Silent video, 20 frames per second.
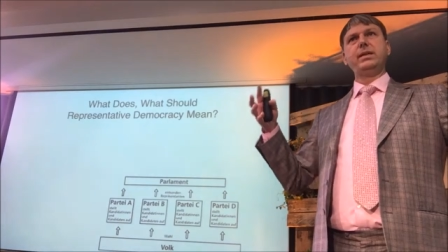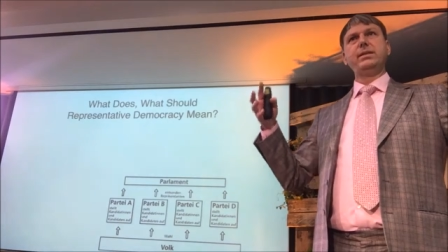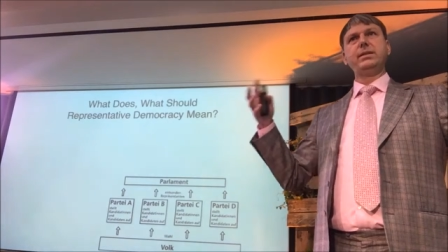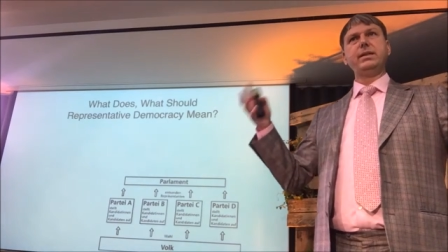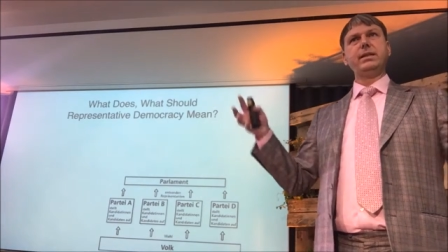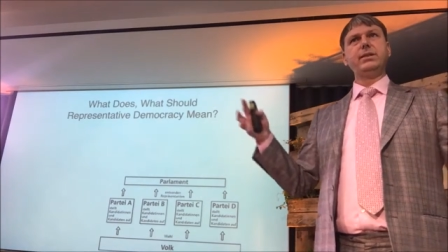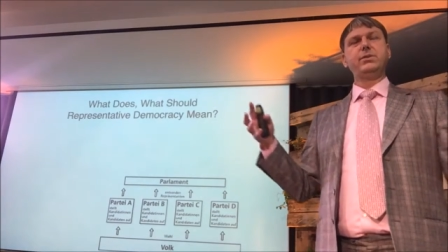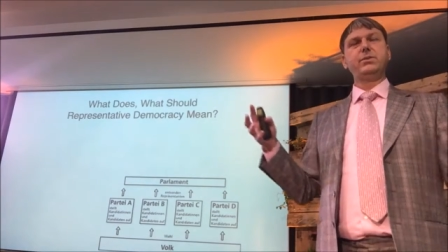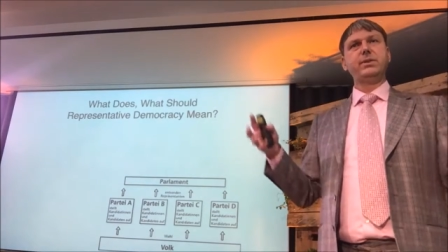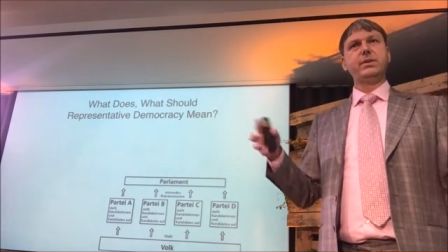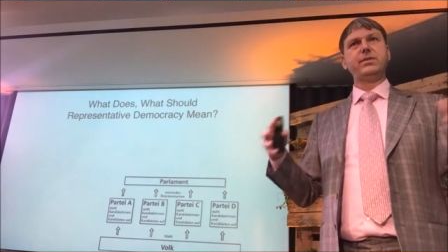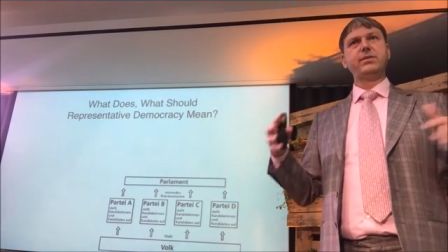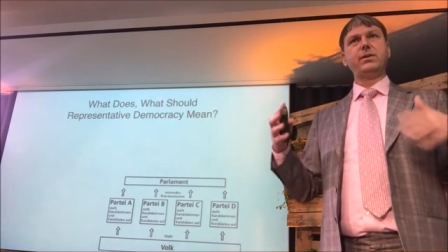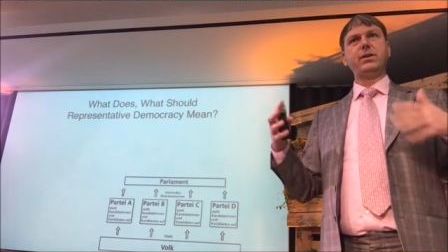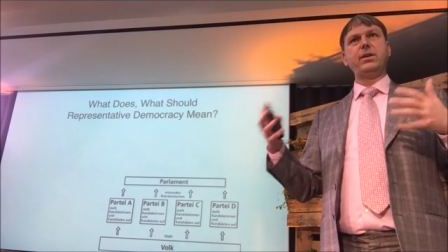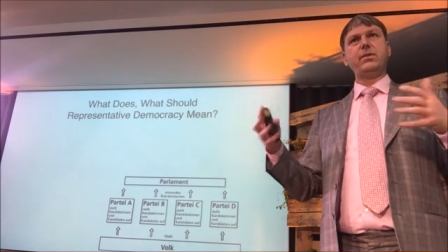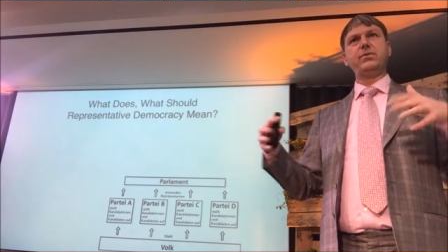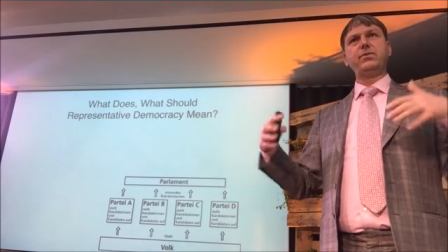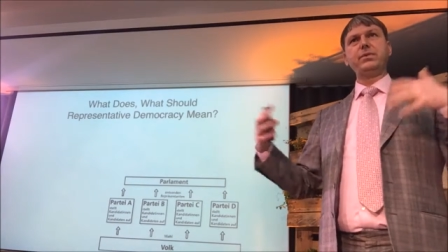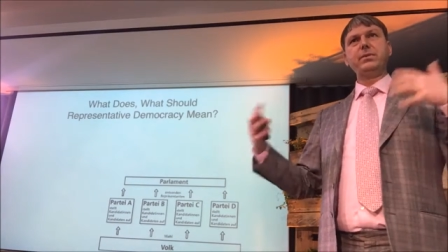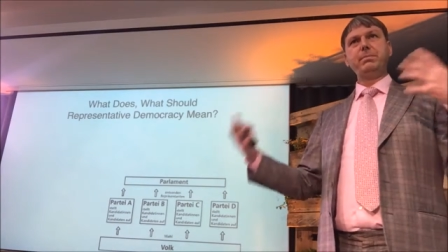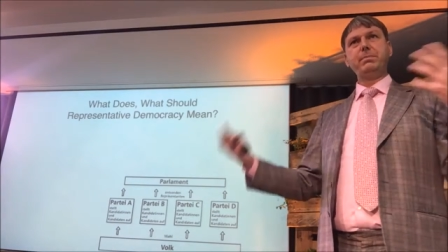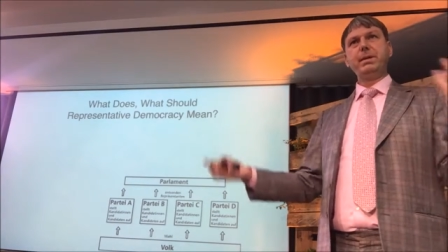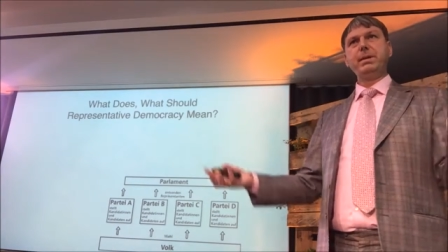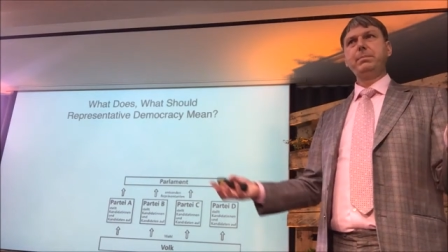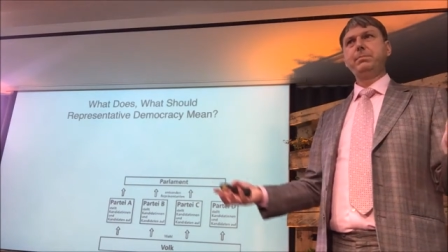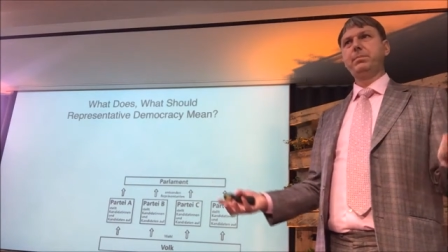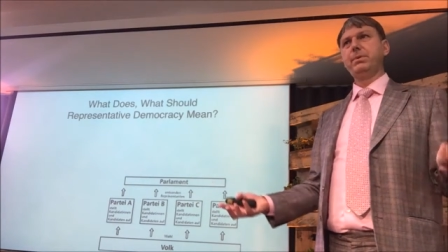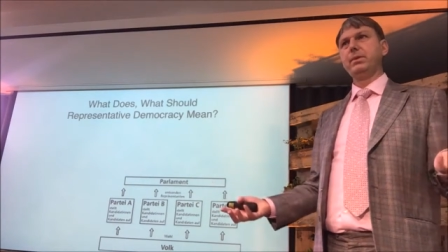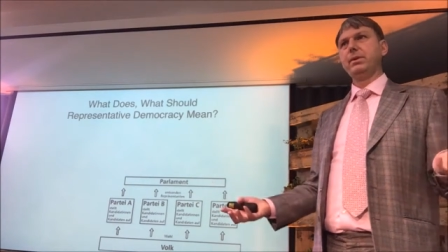and interests of the
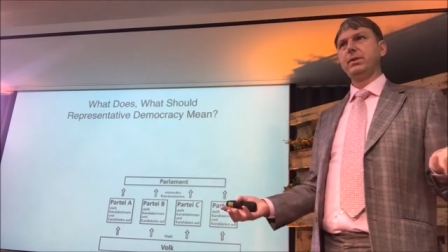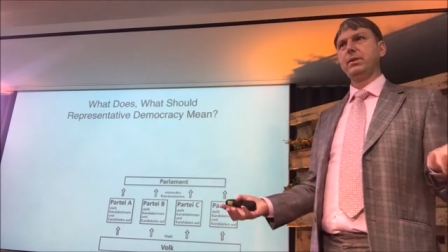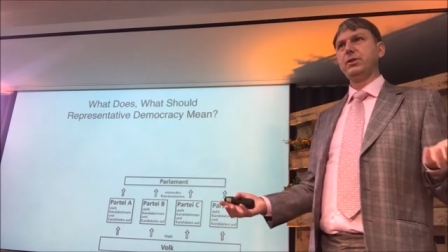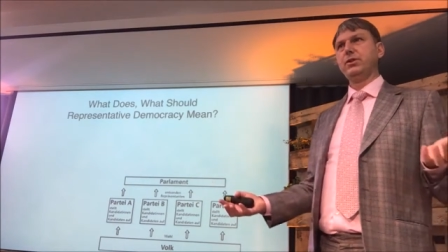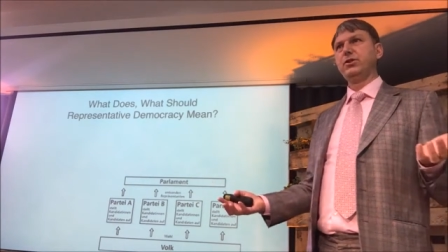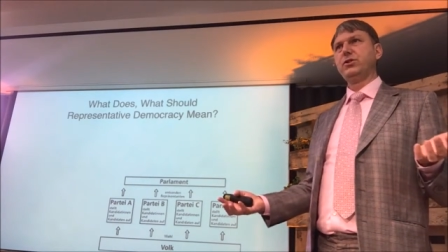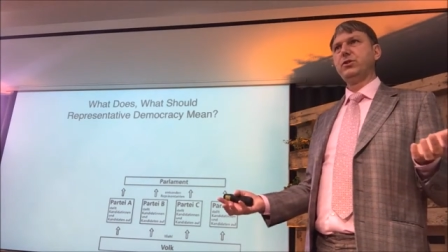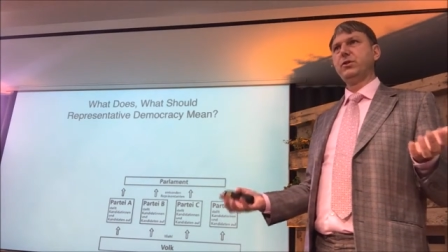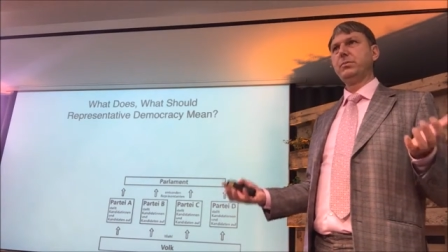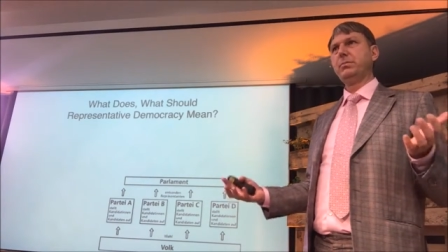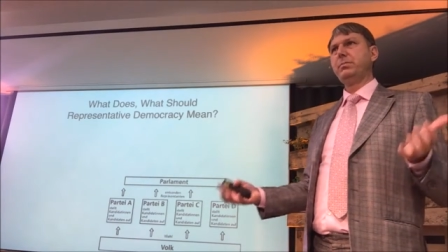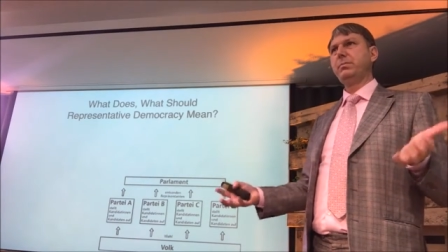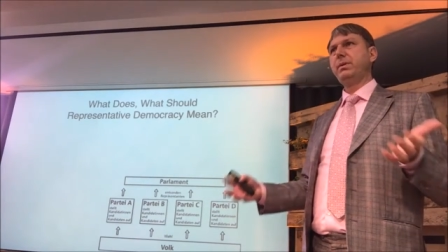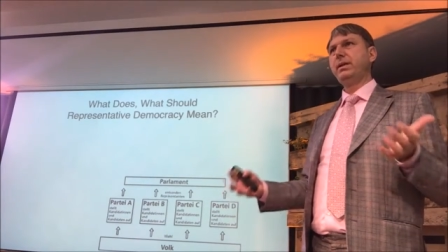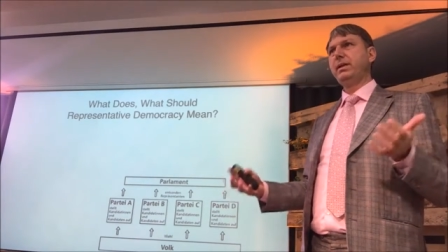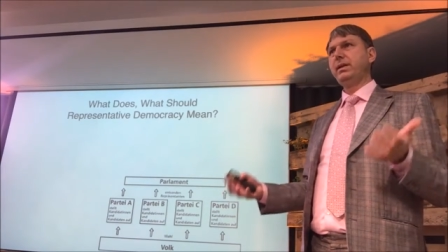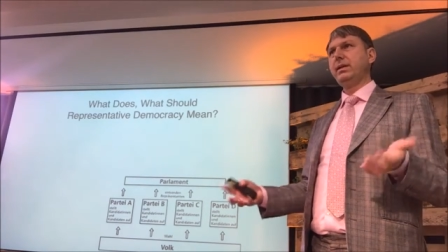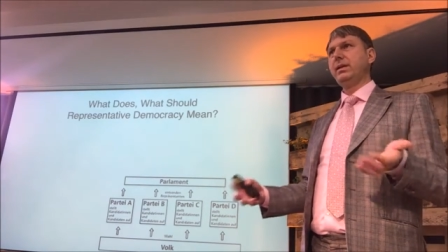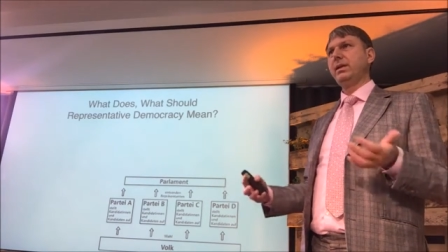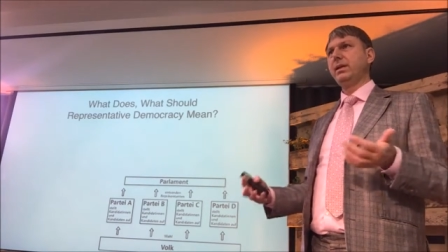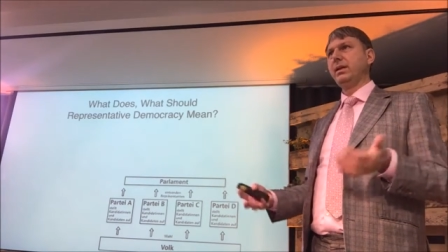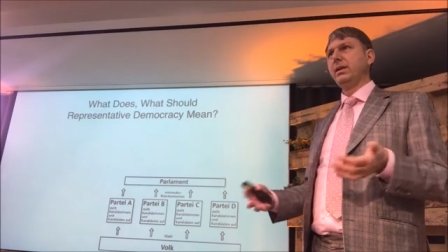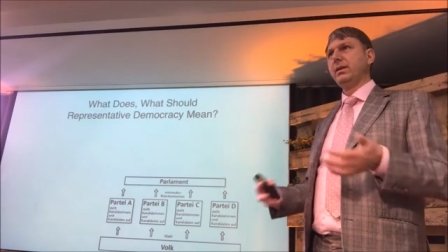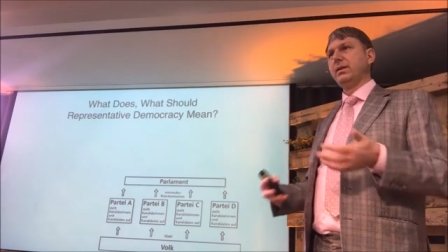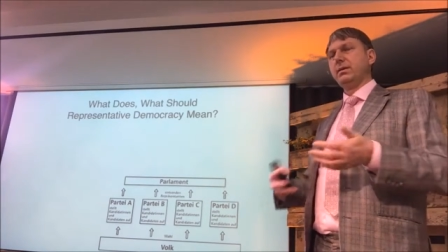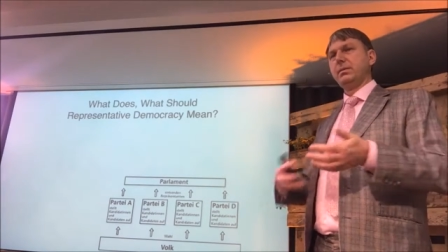people should be